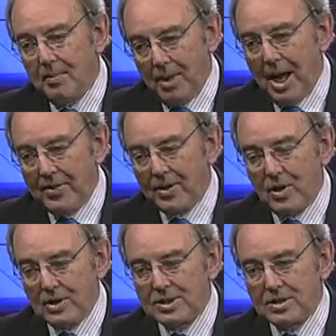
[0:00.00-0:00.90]
by the
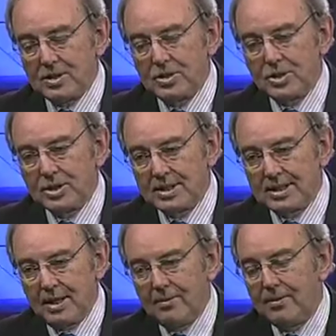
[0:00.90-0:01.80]
constitution
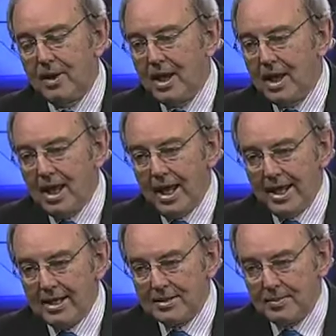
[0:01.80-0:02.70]
itself.
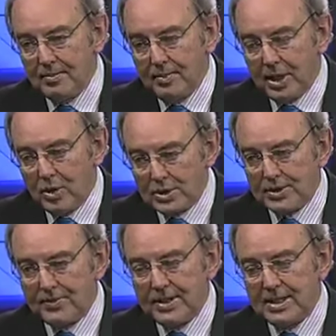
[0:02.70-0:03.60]
And because
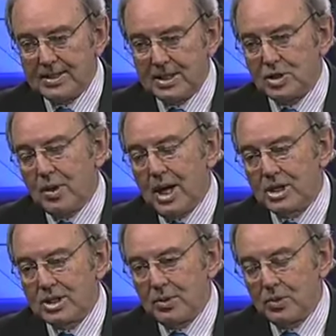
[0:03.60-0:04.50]
of the
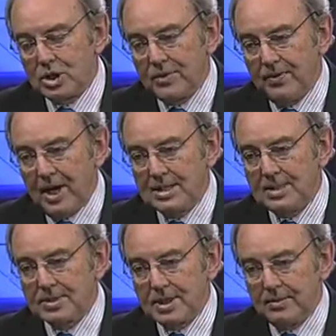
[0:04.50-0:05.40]
situation in which he finds
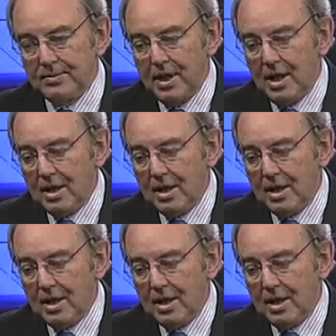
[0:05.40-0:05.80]
himself,